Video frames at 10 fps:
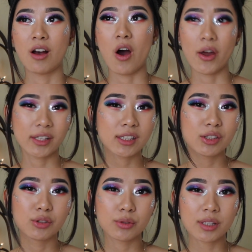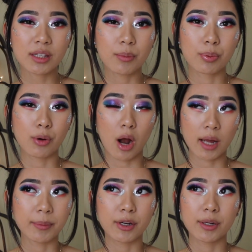honestly she was like the
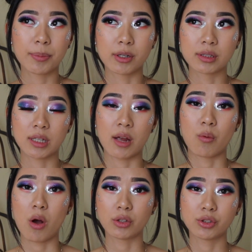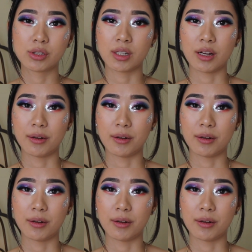primary person I watched